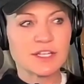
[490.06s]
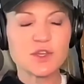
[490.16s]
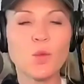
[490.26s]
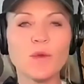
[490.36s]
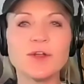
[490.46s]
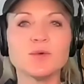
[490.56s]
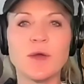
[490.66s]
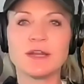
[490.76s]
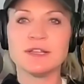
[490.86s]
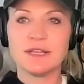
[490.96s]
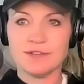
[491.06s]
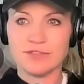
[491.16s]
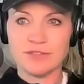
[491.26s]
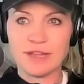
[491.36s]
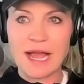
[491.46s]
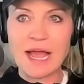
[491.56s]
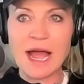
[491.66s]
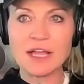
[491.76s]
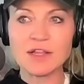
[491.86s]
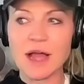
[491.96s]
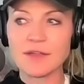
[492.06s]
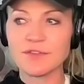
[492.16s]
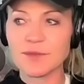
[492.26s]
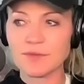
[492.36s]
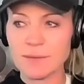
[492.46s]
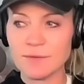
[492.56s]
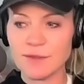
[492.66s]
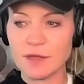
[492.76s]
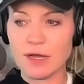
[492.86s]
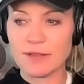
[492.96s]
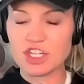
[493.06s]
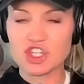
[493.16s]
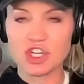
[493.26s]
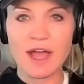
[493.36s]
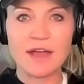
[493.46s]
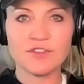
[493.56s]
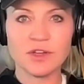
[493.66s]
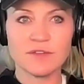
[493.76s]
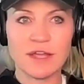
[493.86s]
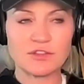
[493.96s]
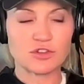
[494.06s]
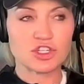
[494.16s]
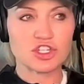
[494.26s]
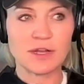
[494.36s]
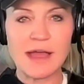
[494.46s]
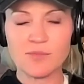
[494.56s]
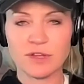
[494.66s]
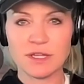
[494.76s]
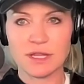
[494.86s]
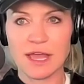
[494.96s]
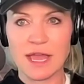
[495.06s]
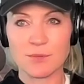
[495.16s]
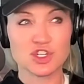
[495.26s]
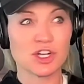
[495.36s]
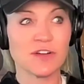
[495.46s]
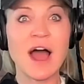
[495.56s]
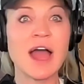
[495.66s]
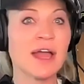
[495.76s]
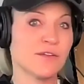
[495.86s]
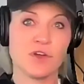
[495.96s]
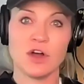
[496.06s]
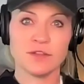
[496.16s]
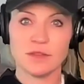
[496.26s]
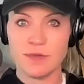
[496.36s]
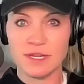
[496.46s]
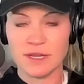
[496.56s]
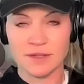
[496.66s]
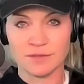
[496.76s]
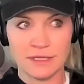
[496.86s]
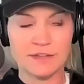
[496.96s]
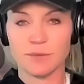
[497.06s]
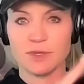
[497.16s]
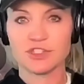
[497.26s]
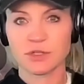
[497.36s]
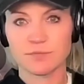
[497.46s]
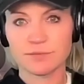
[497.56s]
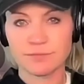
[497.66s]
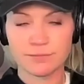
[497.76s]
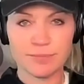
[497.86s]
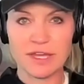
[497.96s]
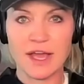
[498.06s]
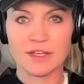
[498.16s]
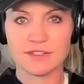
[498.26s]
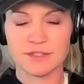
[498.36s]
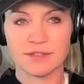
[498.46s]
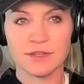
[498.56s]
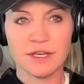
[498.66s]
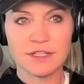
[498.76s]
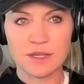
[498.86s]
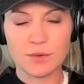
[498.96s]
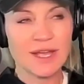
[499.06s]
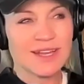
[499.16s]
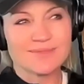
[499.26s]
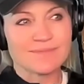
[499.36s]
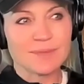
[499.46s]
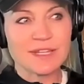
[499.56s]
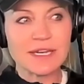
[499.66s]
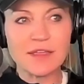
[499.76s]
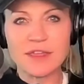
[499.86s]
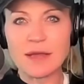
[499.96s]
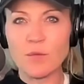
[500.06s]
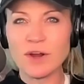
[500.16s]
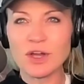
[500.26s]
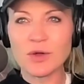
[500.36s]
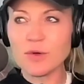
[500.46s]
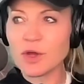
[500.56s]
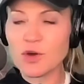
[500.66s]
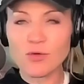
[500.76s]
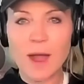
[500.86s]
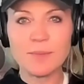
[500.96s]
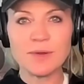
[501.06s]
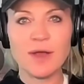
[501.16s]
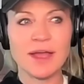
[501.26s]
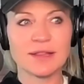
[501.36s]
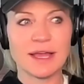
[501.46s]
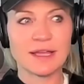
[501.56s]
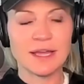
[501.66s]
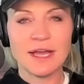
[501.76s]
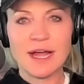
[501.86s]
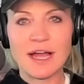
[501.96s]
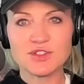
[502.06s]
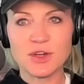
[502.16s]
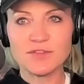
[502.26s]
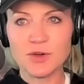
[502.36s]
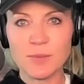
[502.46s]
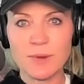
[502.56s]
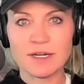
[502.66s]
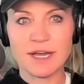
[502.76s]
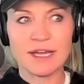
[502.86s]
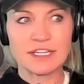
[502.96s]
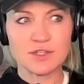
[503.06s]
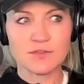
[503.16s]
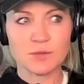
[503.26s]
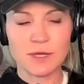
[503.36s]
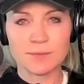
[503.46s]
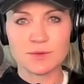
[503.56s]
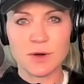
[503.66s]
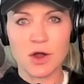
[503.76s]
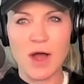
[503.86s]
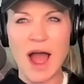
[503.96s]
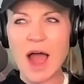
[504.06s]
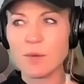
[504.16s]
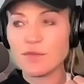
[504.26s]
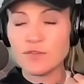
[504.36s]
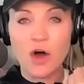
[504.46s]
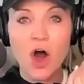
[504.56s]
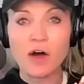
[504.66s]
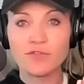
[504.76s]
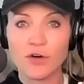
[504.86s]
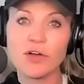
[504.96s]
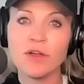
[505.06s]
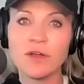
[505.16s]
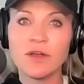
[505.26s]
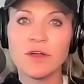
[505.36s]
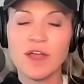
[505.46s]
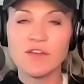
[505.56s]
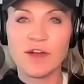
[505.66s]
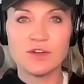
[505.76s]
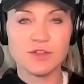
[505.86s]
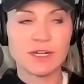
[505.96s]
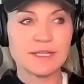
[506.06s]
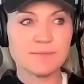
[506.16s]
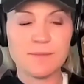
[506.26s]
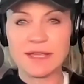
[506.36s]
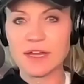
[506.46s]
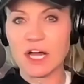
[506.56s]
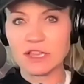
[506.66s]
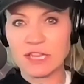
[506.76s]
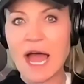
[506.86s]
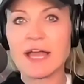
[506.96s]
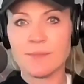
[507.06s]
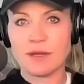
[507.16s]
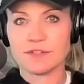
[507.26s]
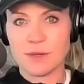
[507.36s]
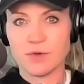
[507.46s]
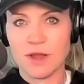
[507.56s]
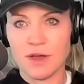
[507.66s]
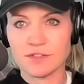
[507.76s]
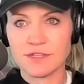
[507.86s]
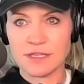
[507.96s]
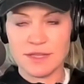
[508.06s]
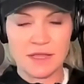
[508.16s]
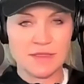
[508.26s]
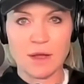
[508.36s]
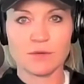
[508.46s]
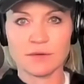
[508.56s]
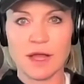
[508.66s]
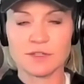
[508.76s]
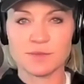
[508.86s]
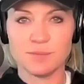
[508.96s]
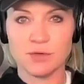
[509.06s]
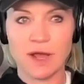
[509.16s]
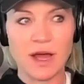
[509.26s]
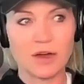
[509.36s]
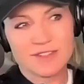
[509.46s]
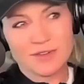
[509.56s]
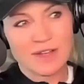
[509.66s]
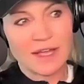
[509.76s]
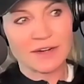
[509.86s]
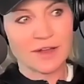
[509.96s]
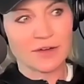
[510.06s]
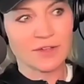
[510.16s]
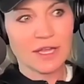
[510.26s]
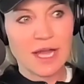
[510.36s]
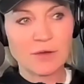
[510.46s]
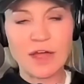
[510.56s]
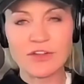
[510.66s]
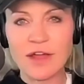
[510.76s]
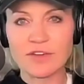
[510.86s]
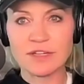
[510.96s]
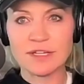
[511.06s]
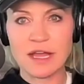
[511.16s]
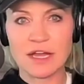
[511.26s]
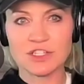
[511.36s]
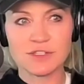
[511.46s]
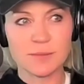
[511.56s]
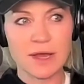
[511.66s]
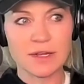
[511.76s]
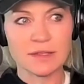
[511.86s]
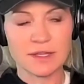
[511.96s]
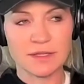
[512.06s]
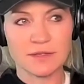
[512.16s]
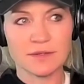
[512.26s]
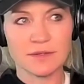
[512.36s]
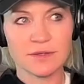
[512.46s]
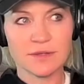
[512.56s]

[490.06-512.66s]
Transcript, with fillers: way to live. Like I sometimes think about like, should I have done this, or should I have played the game, or should I have gone to the media and leaked a bunch of BS and see what, but then I think what a crappy way. Like I still have to go to bed at night. I still have to wake up tomorrow. I would feel awful if I knew that I made a lie about someone else and then that got spewed out. So I don't know. I'd rather have a clean conscience about it than